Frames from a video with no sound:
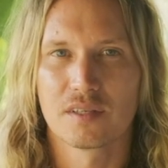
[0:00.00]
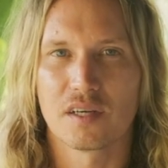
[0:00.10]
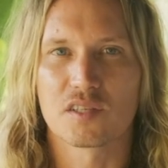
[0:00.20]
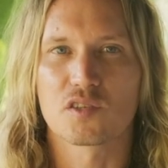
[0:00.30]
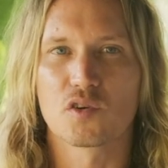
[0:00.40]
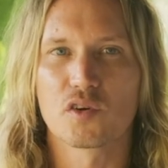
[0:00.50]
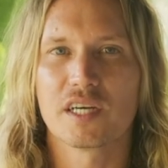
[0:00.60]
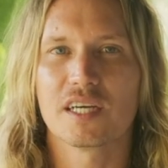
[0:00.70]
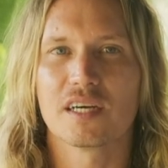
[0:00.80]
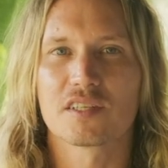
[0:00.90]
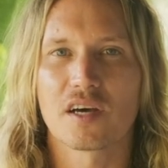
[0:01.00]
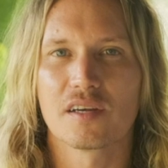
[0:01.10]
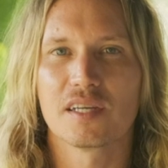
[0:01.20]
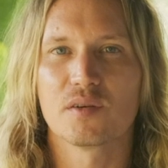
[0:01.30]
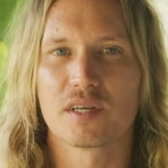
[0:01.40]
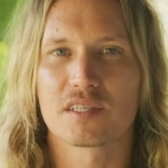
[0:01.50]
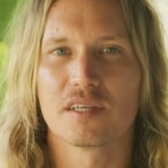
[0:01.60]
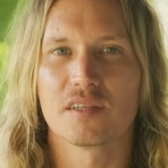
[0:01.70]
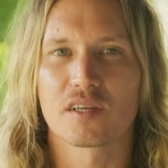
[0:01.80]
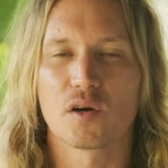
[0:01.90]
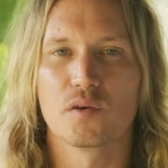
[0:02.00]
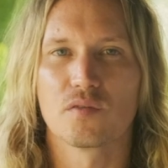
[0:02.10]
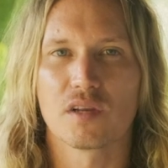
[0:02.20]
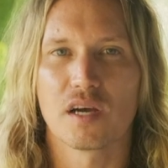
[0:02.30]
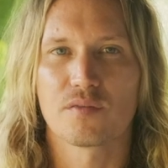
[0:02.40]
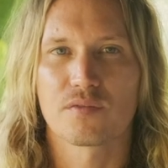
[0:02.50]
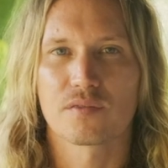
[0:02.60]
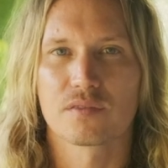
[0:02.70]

a story eternally written in the code of life.